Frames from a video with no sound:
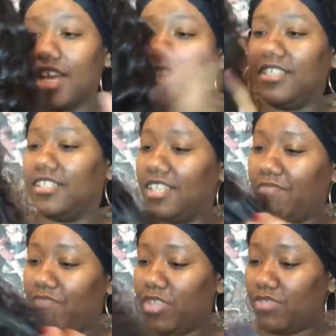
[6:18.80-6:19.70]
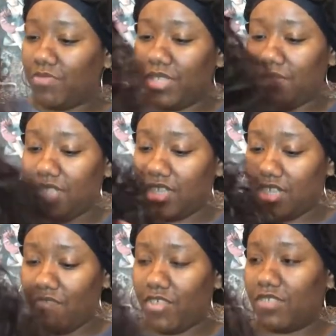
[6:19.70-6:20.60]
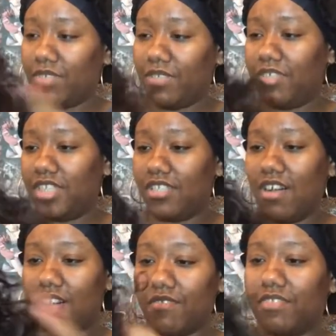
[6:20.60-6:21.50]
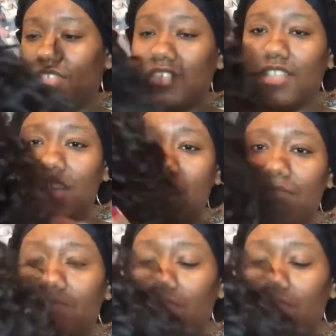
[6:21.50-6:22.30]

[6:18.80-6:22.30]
I just, it feels really, really, it feels really, really soft. Like I,